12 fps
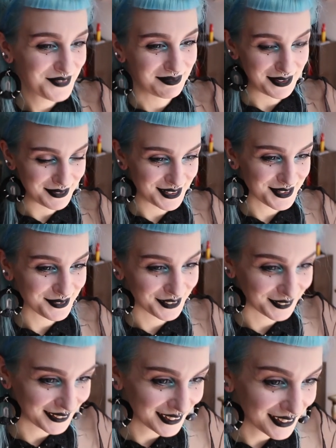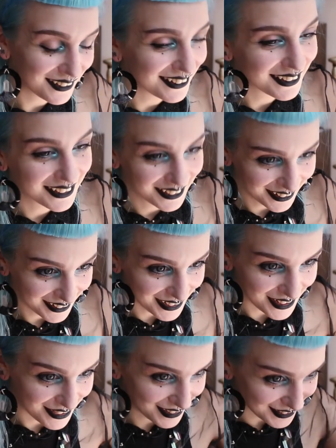Maybe it's working.
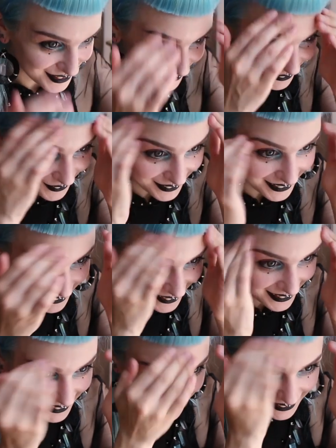I think it's working.